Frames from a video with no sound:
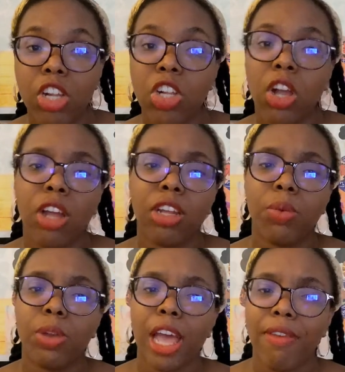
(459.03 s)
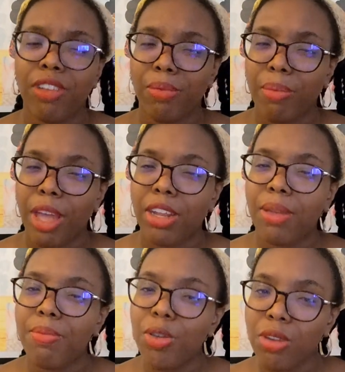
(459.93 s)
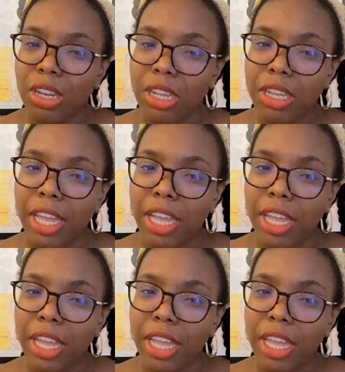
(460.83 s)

John would have diplomatic immunity